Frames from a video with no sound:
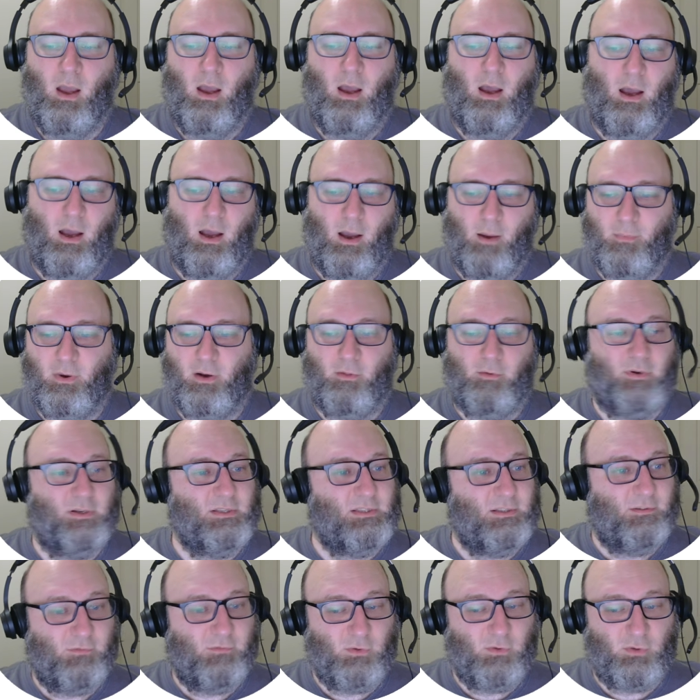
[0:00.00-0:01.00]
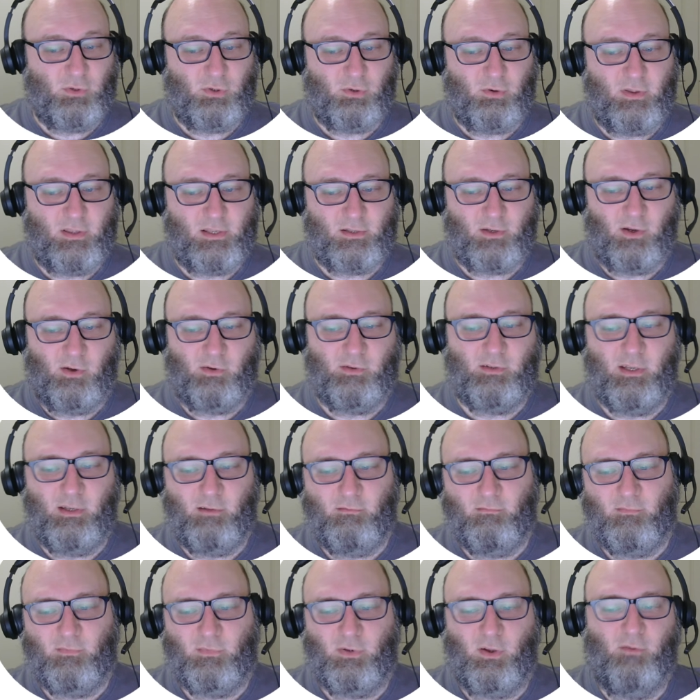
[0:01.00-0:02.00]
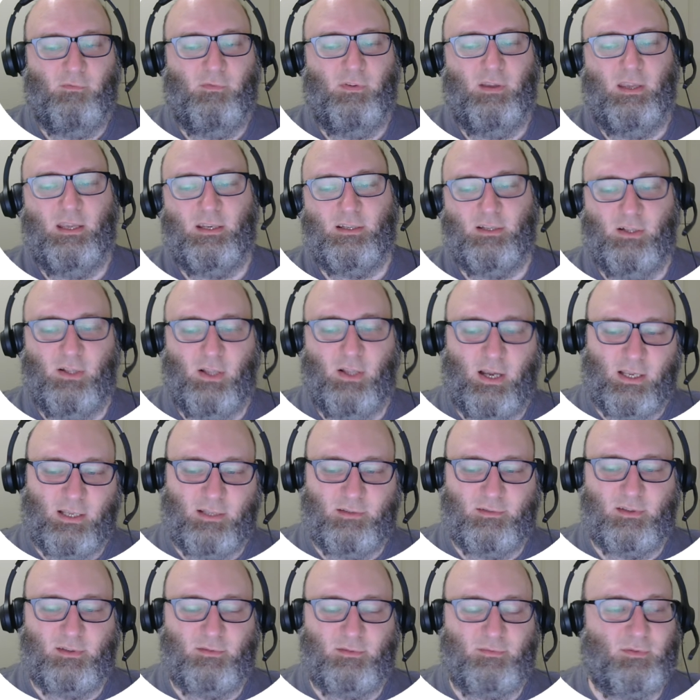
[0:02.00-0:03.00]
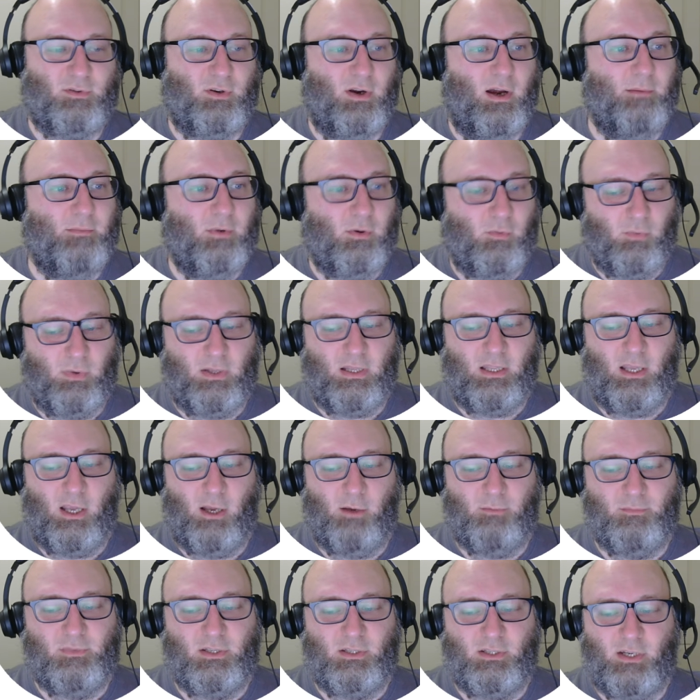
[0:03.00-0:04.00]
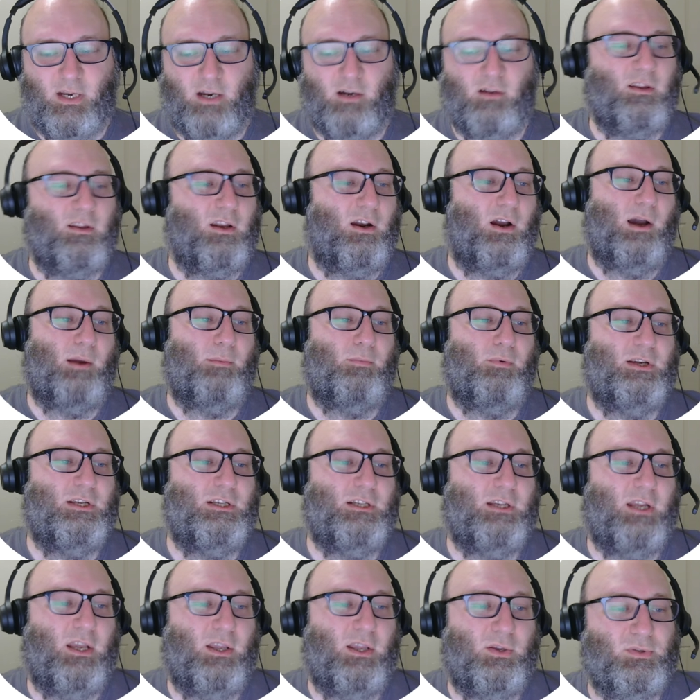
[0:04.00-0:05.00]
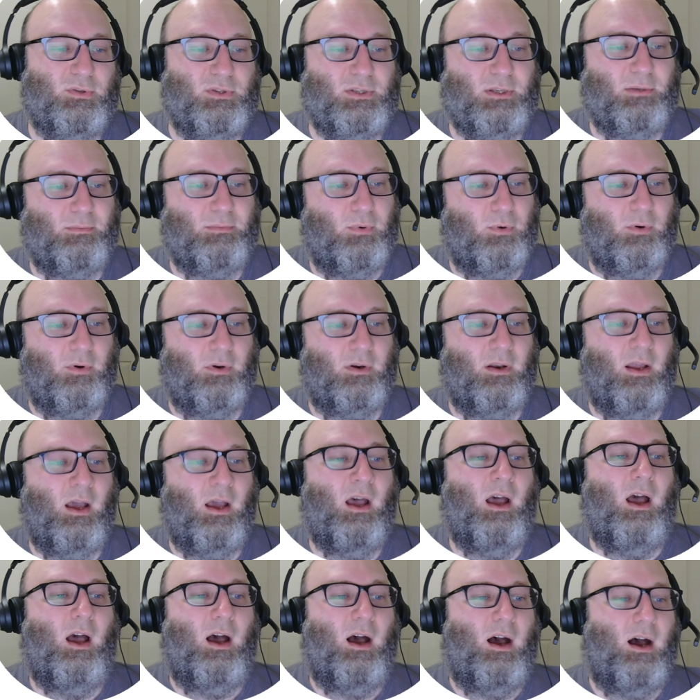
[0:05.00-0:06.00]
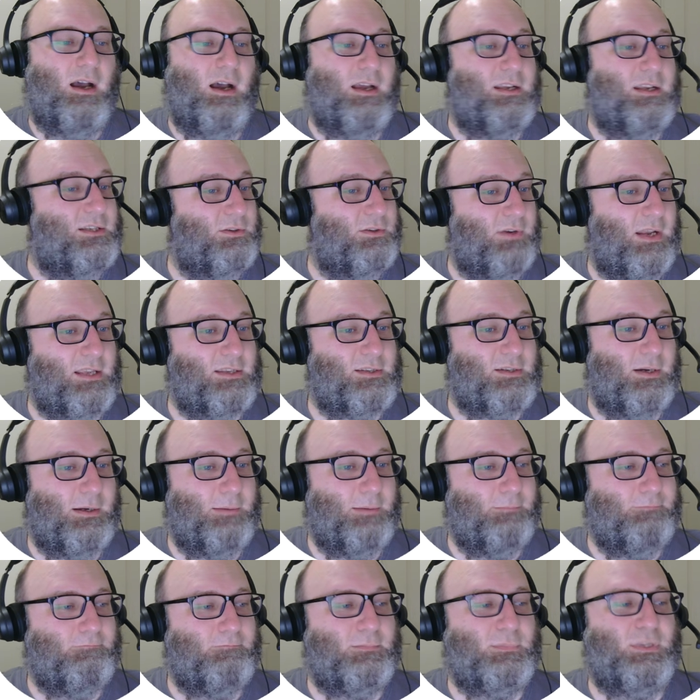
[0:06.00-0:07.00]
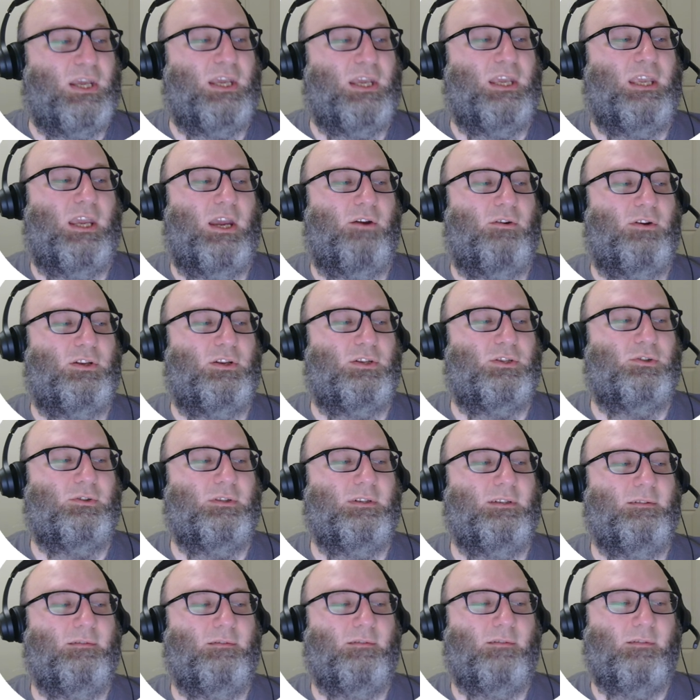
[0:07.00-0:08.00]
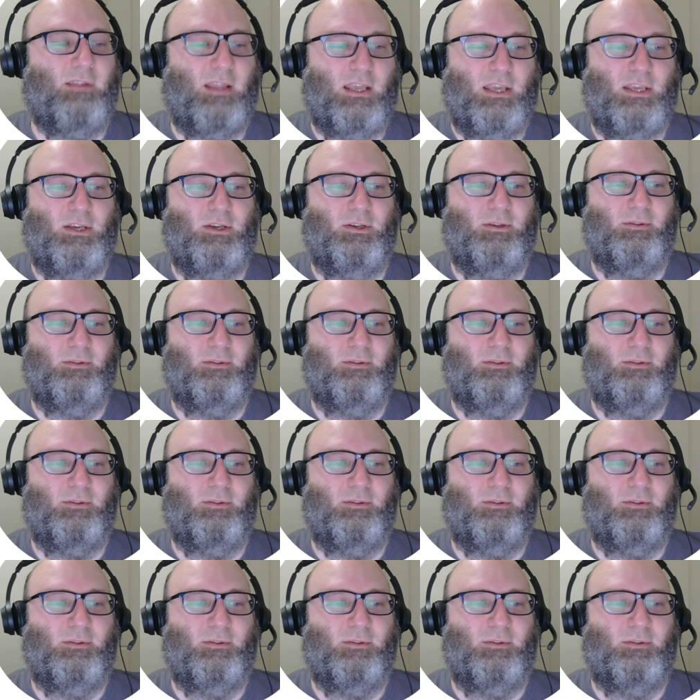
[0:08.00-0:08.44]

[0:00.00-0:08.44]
But otherwise, if you enjoy this content, don't forget to like and subscribe. It really helps the channel, and I appreciate your support. Until next time, take care and enjoy. Thank you.